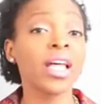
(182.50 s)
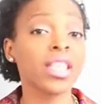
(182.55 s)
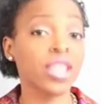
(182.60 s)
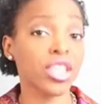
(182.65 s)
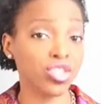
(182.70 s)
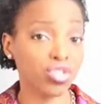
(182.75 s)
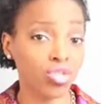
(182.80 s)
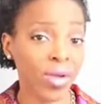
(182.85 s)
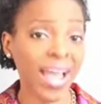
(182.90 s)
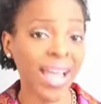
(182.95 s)

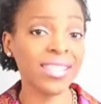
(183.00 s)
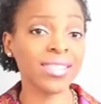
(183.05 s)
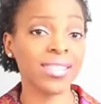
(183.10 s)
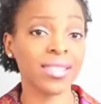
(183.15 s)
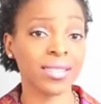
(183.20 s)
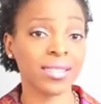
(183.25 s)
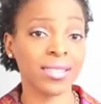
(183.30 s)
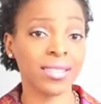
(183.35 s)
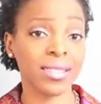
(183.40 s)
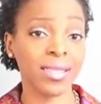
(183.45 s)
The
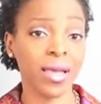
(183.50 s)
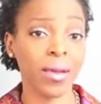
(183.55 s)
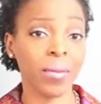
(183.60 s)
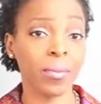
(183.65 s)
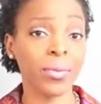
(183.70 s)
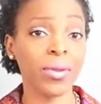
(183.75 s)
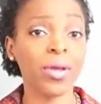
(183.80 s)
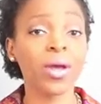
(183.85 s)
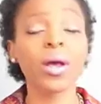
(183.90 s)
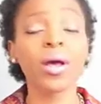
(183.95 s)
drastic
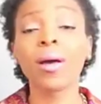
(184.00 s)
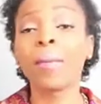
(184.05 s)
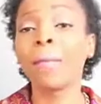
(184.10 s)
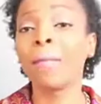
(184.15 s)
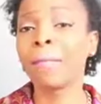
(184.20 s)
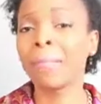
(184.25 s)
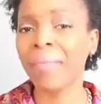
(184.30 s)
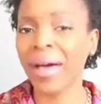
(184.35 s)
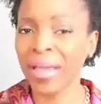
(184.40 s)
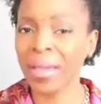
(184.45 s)
step
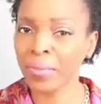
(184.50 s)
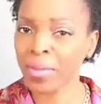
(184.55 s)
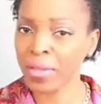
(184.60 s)
might